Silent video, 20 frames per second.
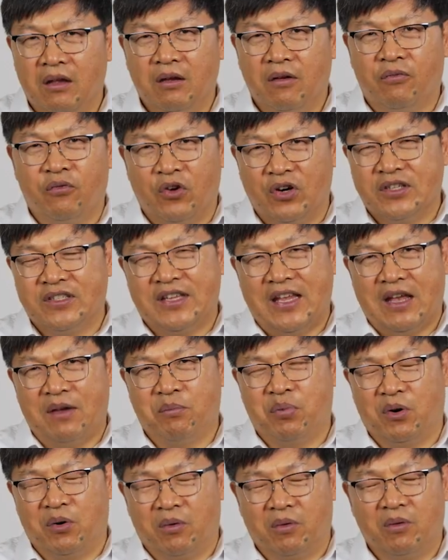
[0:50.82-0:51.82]
For
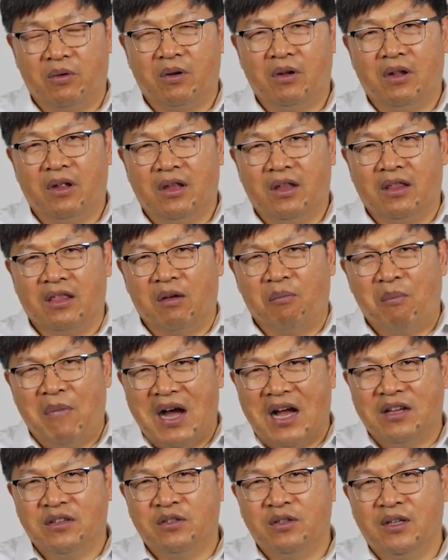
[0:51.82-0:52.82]
example, the
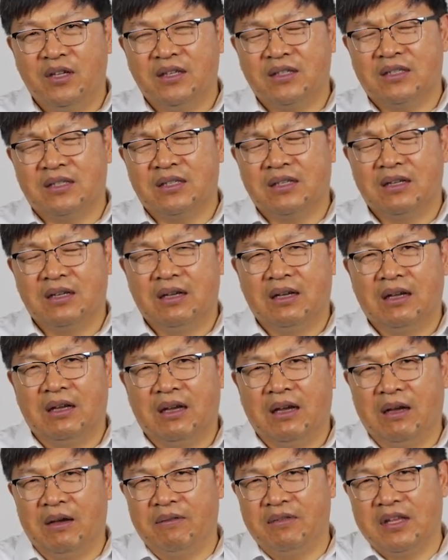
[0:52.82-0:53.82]
modulus
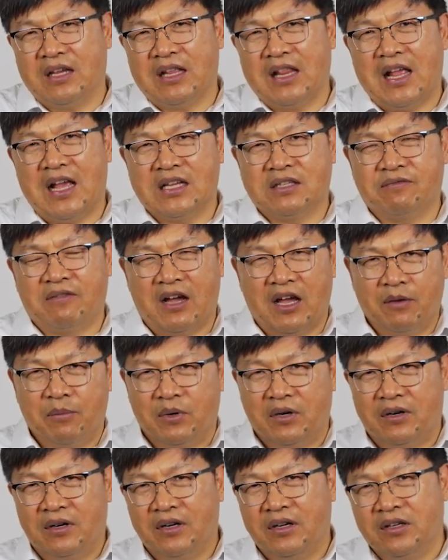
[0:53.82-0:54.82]
of the glass
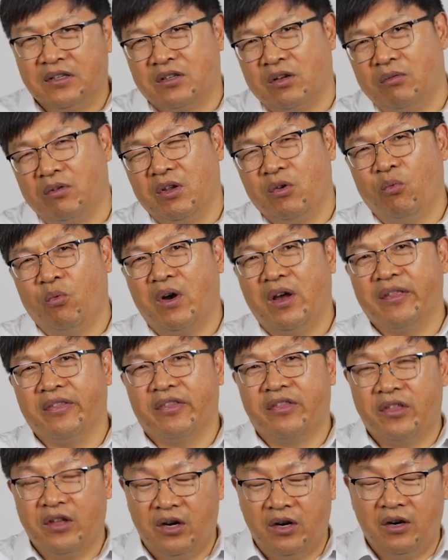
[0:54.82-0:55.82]
fiber is only
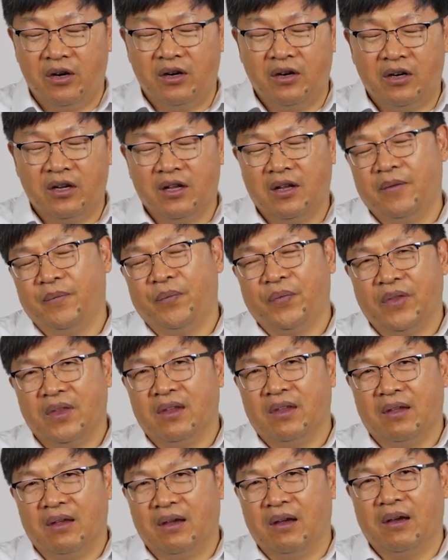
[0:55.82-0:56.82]
1/3
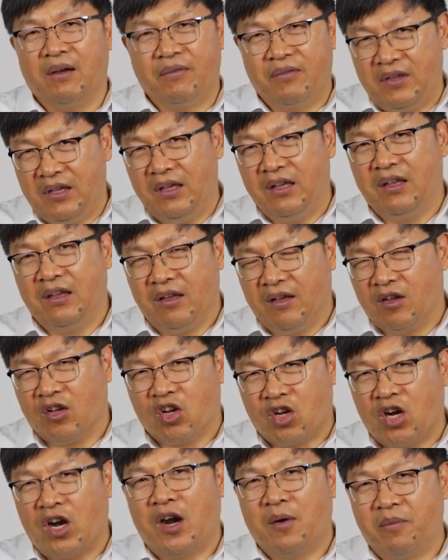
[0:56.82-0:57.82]
of the
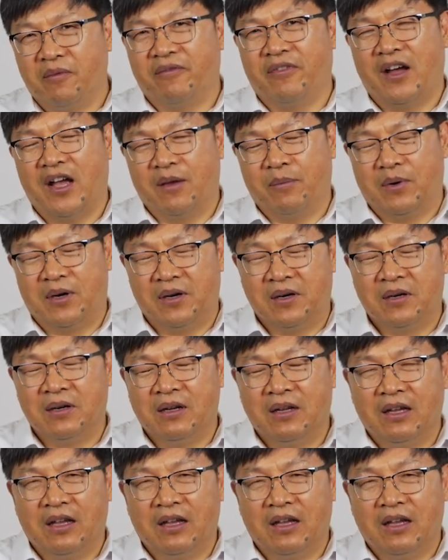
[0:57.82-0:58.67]
carbon fiber.